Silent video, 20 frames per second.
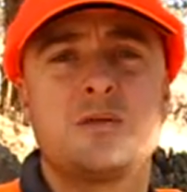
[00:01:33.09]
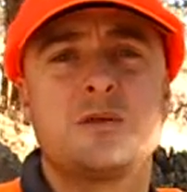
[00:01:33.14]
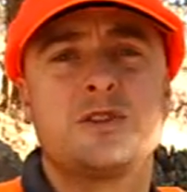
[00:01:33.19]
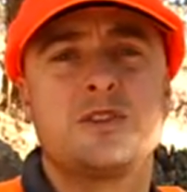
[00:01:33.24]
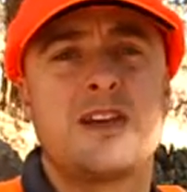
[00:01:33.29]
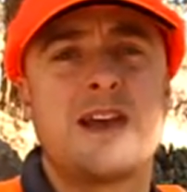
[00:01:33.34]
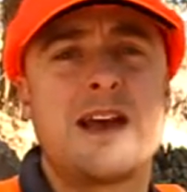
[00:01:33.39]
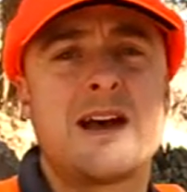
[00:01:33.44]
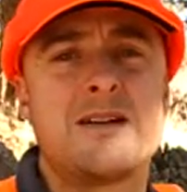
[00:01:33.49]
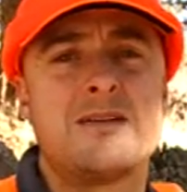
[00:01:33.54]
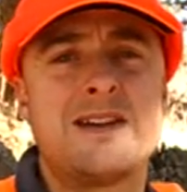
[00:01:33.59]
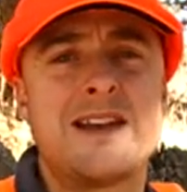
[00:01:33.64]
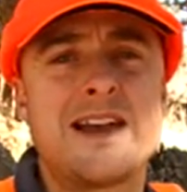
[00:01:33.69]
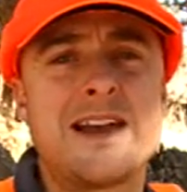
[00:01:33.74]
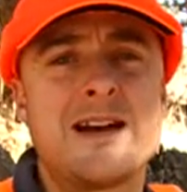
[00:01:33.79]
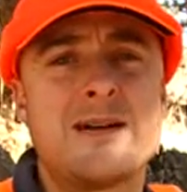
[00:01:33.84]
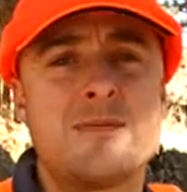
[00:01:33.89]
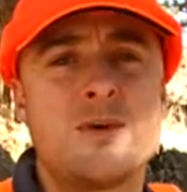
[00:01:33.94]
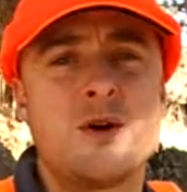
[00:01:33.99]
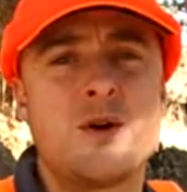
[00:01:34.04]
was to have
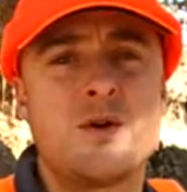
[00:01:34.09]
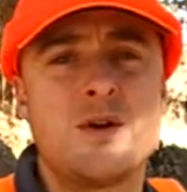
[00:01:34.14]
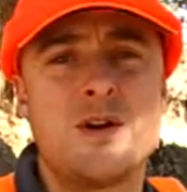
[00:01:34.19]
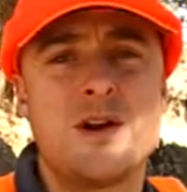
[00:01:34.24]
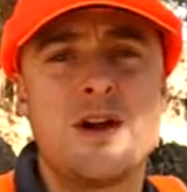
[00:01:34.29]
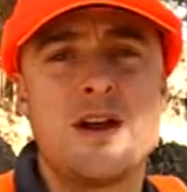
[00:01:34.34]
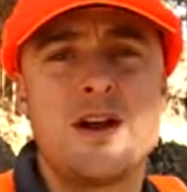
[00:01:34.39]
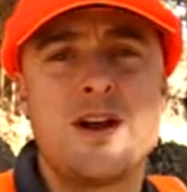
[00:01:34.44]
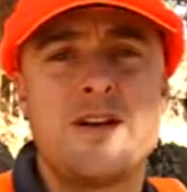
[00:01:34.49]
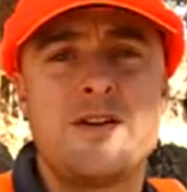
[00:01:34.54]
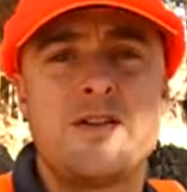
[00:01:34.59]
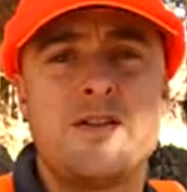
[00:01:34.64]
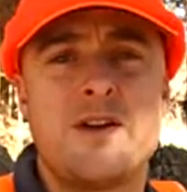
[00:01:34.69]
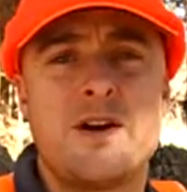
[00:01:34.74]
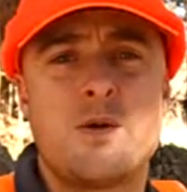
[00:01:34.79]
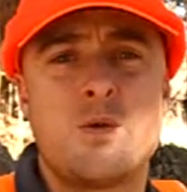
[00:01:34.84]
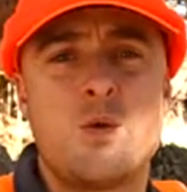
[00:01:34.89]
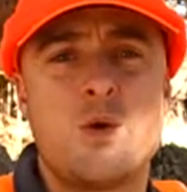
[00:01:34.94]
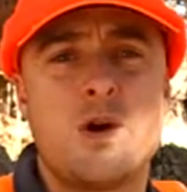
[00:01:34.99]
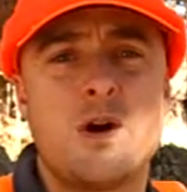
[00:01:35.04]
ammo
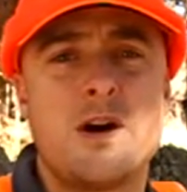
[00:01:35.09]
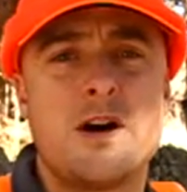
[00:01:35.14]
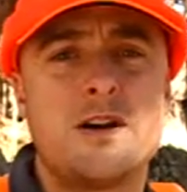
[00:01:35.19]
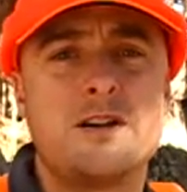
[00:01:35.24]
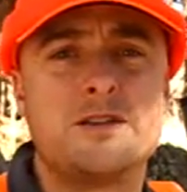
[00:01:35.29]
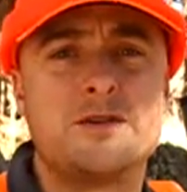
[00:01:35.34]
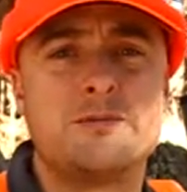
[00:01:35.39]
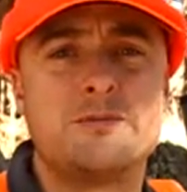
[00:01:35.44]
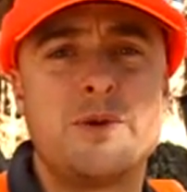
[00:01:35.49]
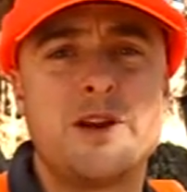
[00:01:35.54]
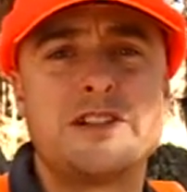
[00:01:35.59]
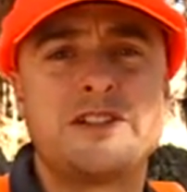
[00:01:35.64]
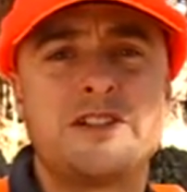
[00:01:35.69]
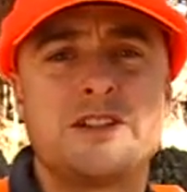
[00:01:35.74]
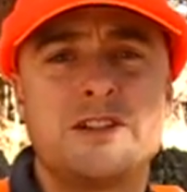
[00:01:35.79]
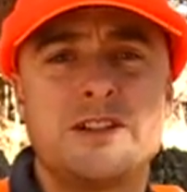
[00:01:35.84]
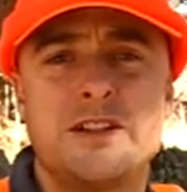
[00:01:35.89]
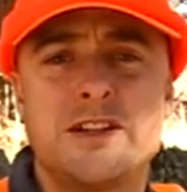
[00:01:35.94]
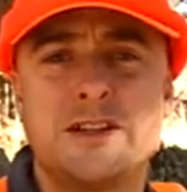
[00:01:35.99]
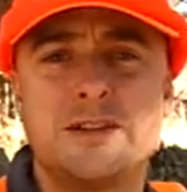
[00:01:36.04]
that was
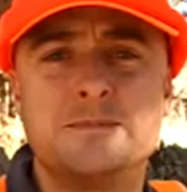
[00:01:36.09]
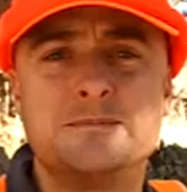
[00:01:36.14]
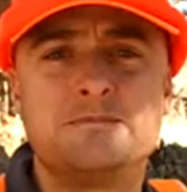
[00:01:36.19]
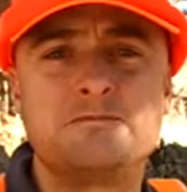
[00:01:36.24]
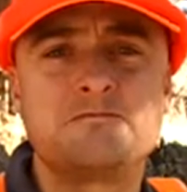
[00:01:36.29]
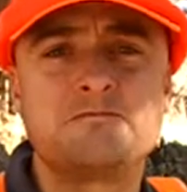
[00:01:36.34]
basically